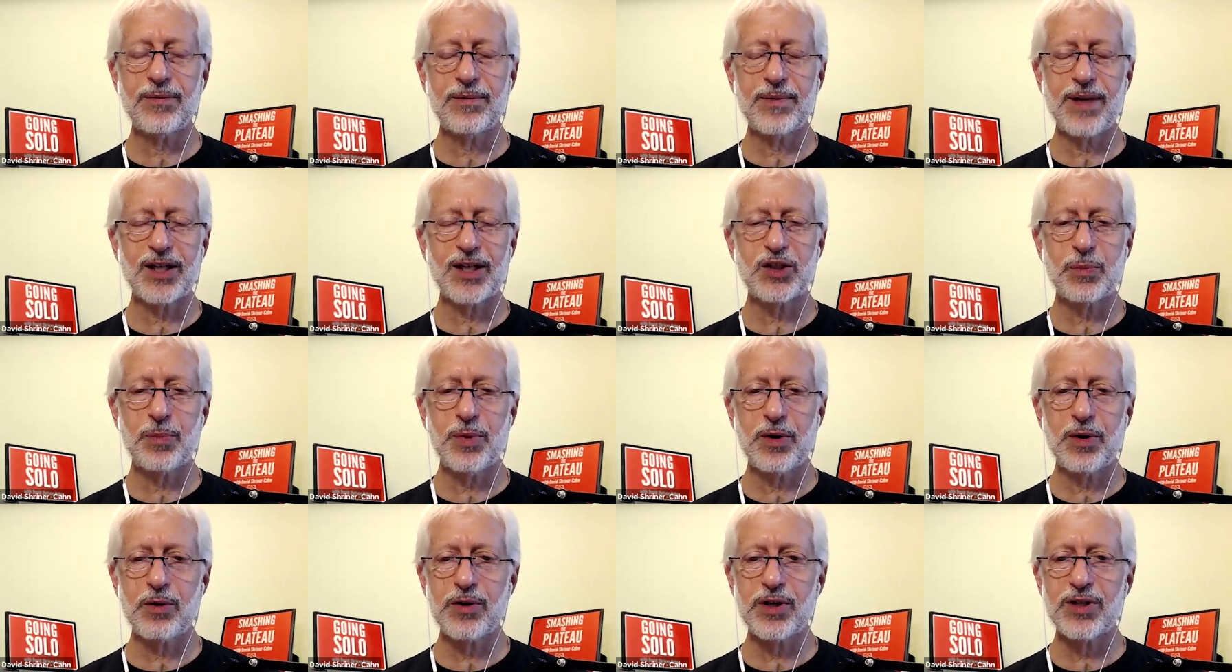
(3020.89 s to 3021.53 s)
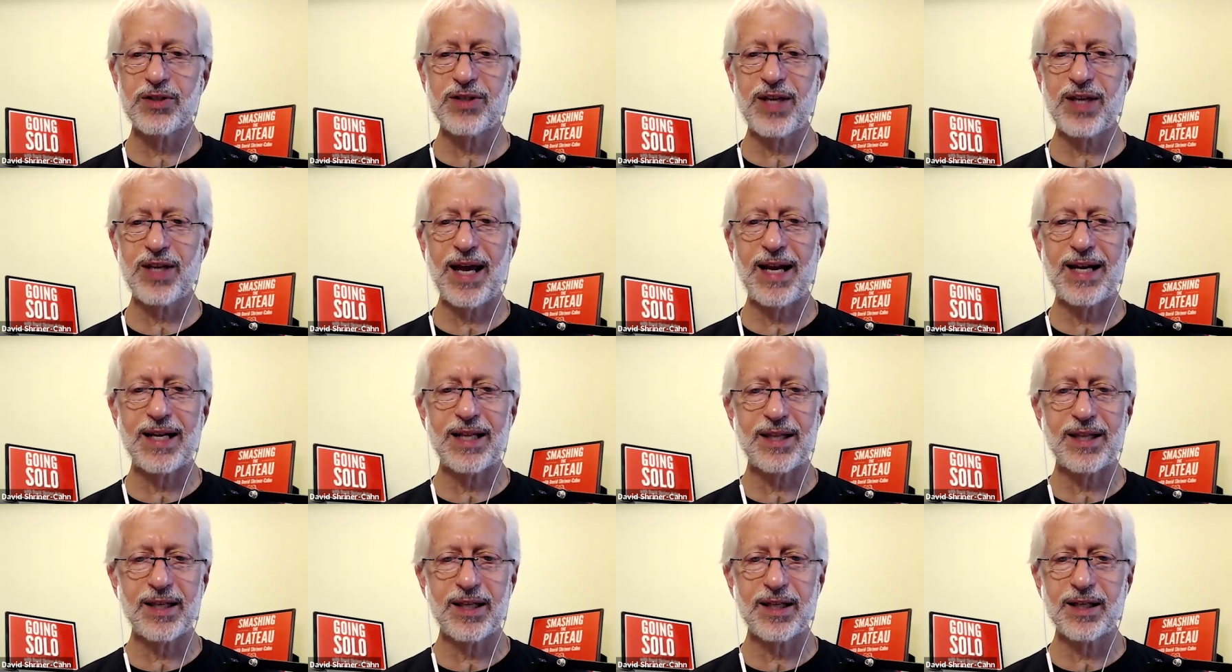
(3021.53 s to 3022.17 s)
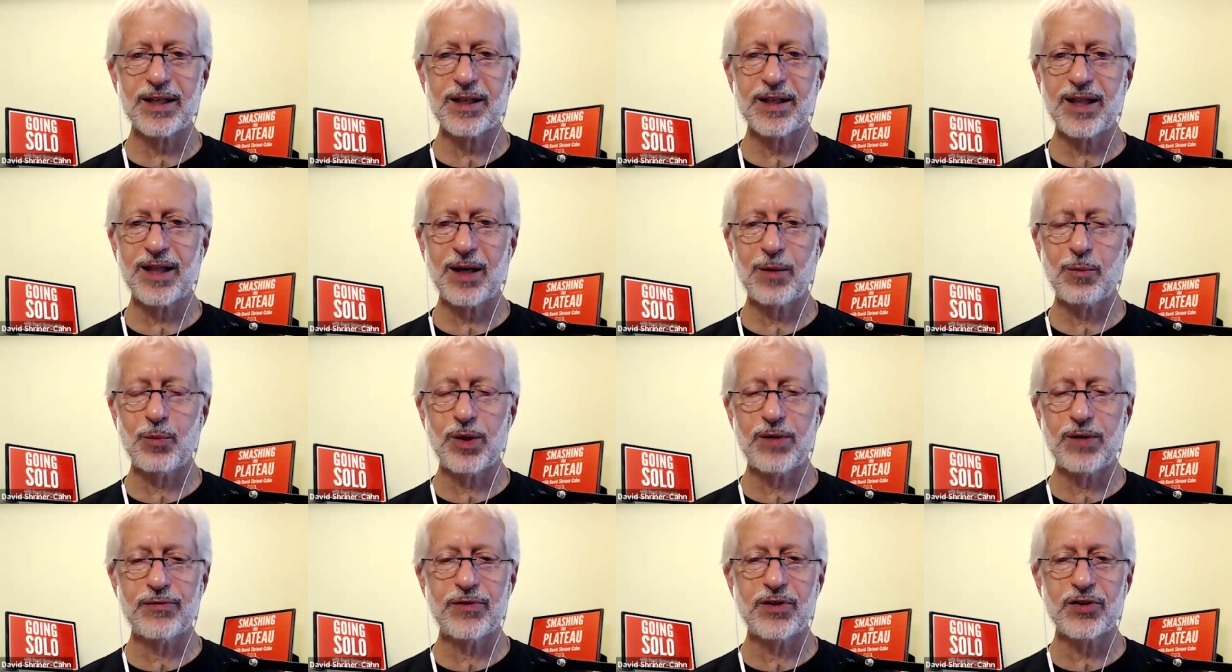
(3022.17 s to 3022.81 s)
experienced anything that
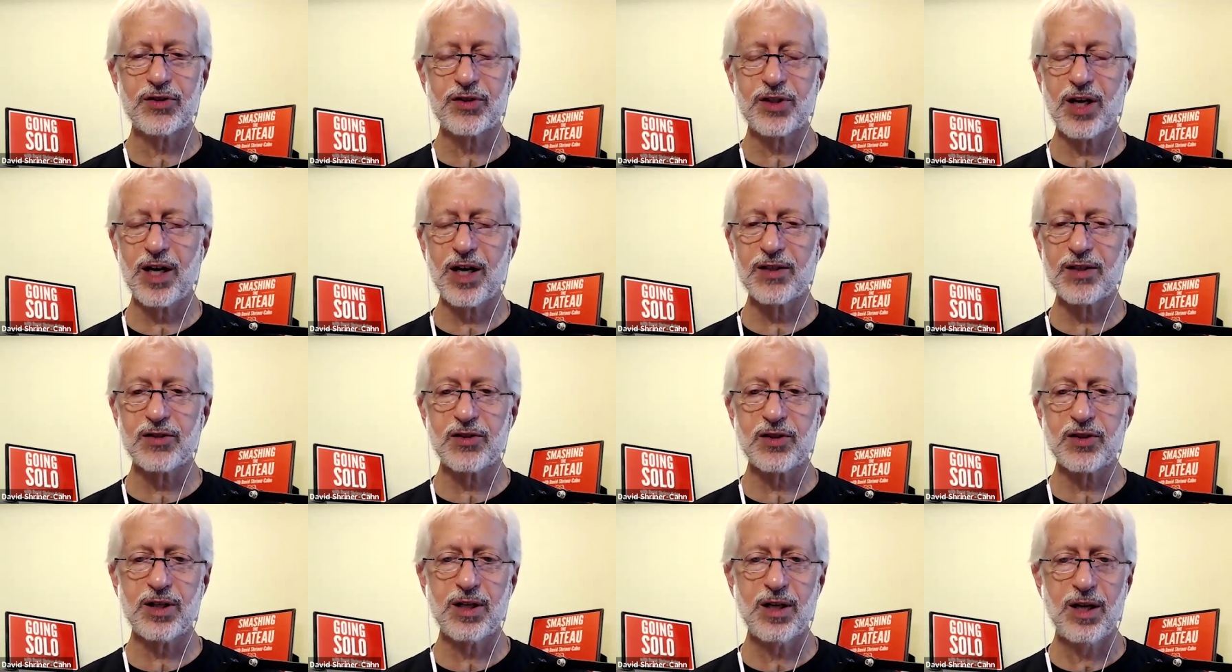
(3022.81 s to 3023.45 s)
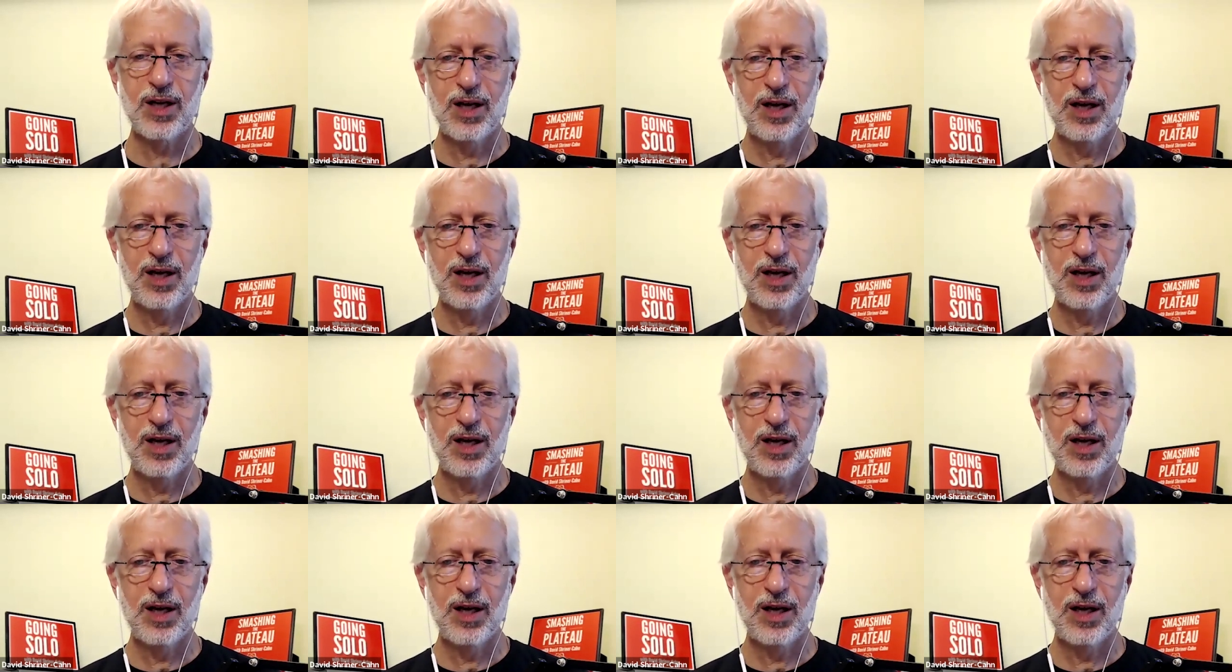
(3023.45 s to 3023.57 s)
we've discussed.